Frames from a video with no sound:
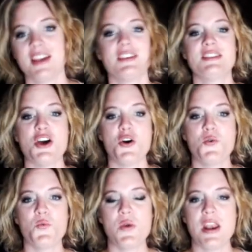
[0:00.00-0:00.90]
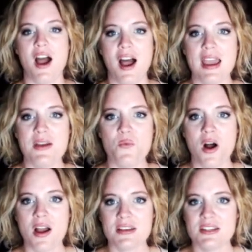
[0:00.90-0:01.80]
So when I
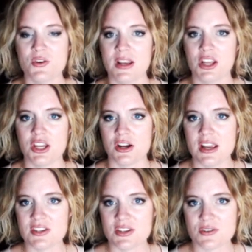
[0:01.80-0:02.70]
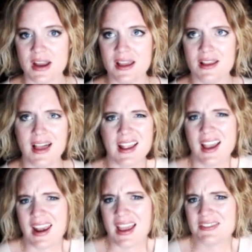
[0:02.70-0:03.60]
want to join a curation trail, I
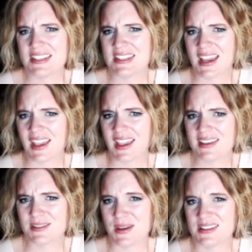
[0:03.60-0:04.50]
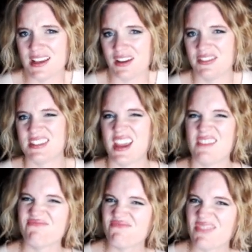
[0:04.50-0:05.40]
kind of have to second guess myself and say,
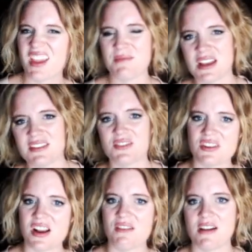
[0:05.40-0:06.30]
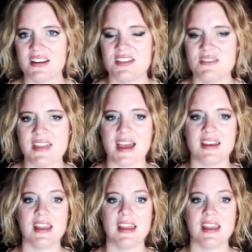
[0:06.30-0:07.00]
I'm not so sure I want to do that.